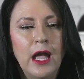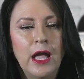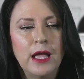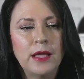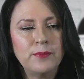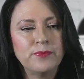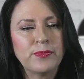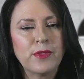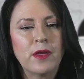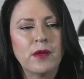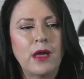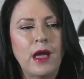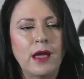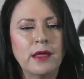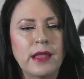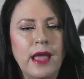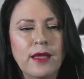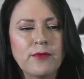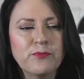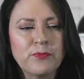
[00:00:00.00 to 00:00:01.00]

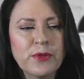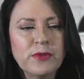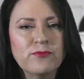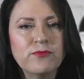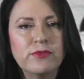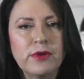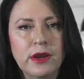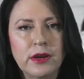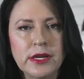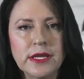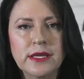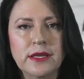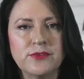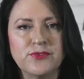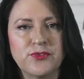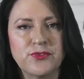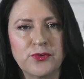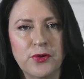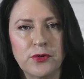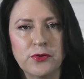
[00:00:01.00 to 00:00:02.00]
I've been very
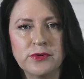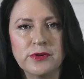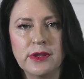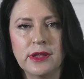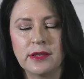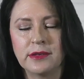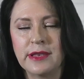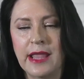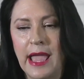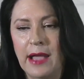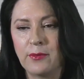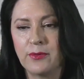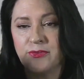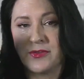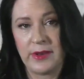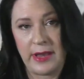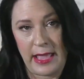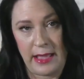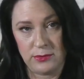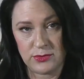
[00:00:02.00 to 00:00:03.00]
concerned now
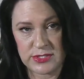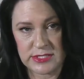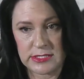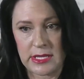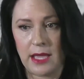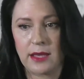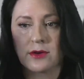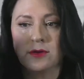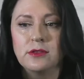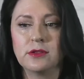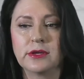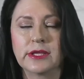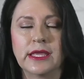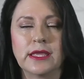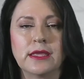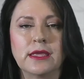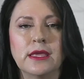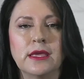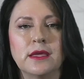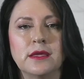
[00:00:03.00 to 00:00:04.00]
as an outsider
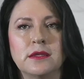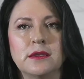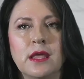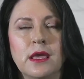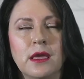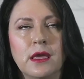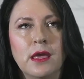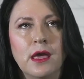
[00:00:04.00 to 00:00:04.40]
looking in